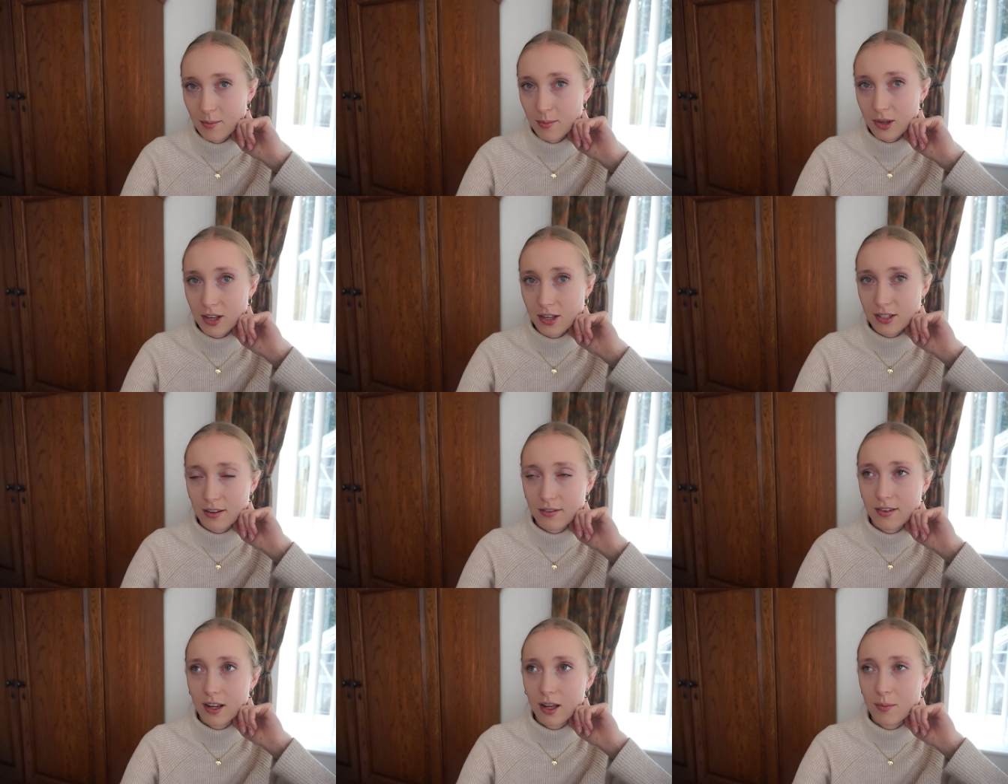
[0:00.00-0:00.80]
because I
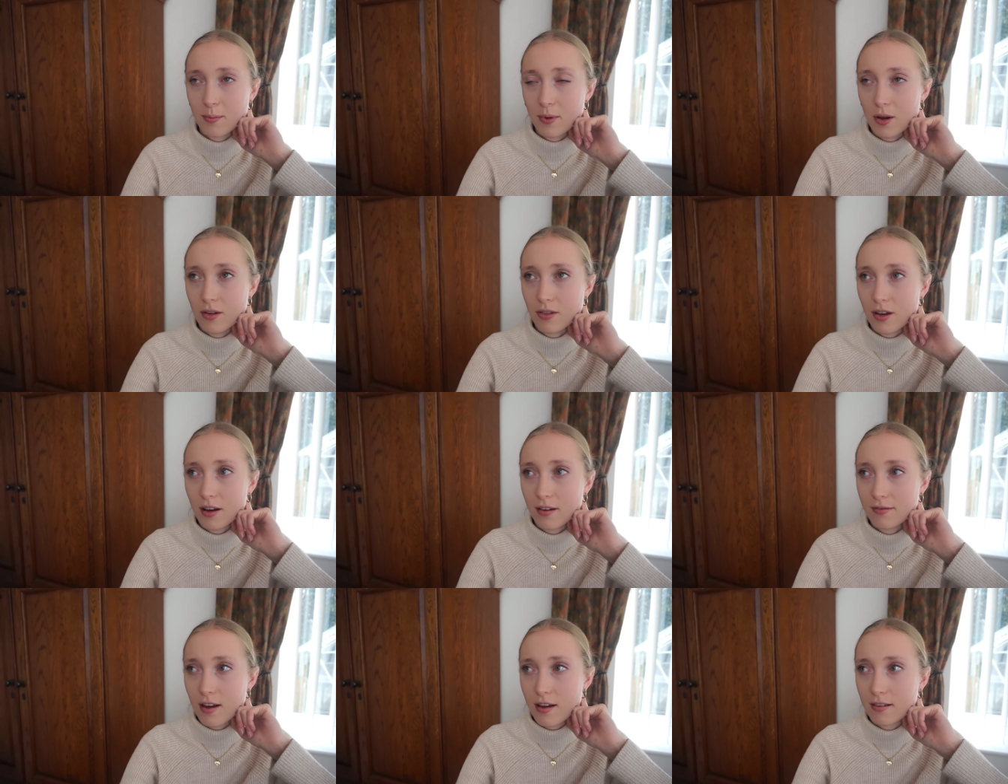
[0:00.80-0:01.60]
feel like both
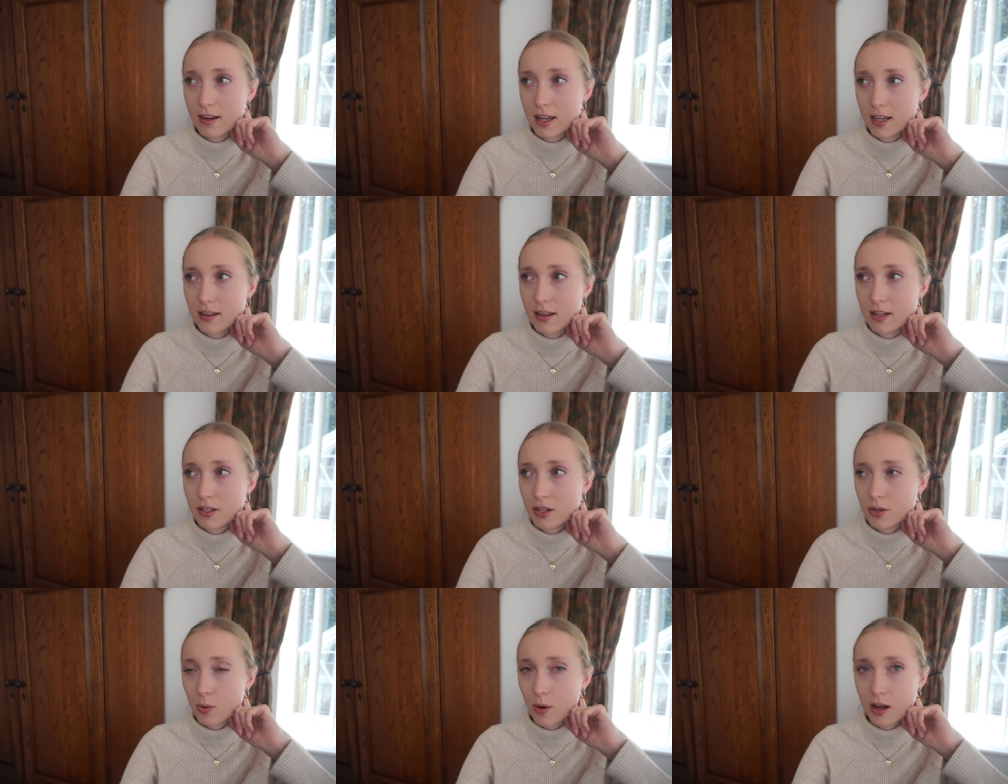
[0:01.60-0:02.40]
are very
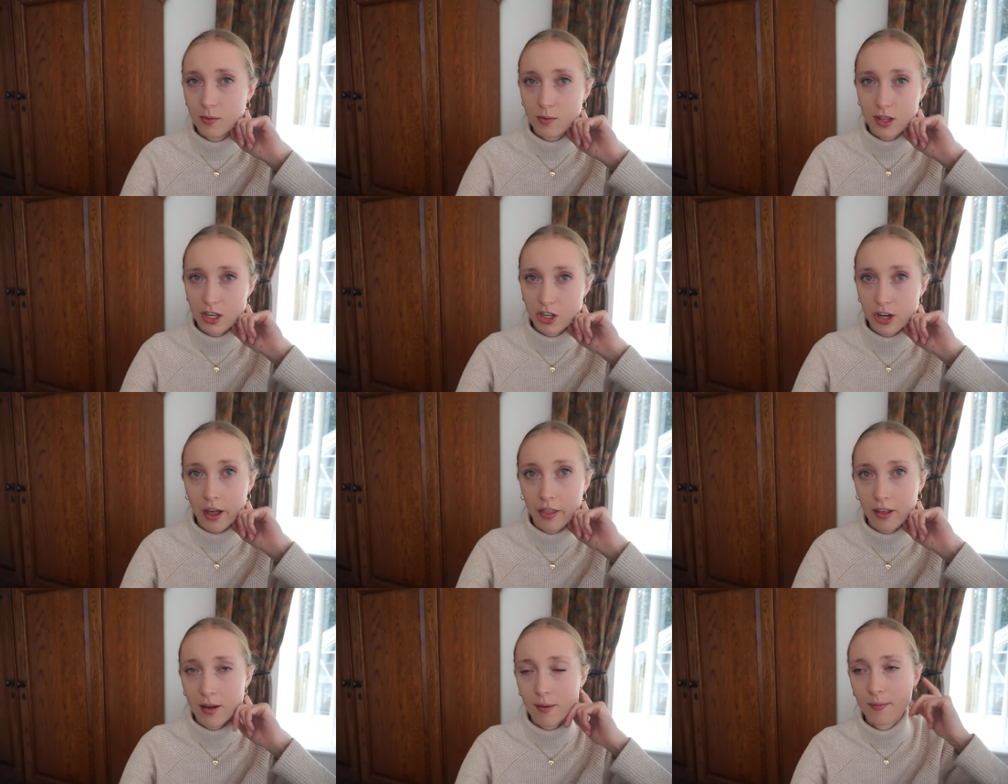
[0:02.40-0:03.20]
intertwined with each
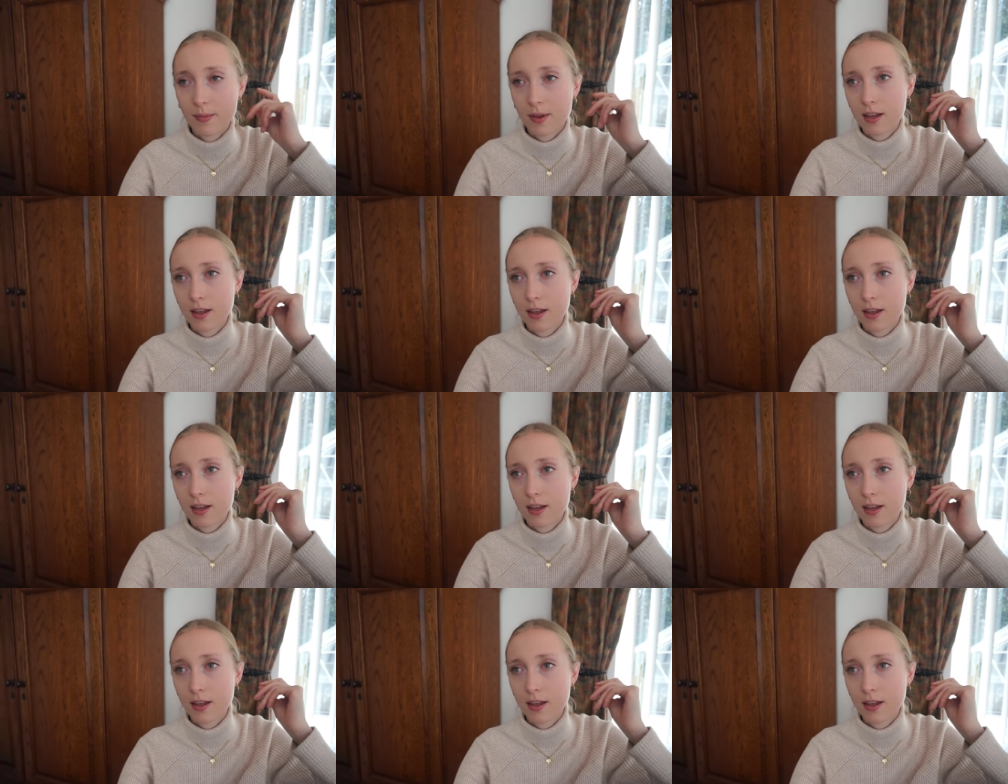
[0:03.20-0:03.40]
other.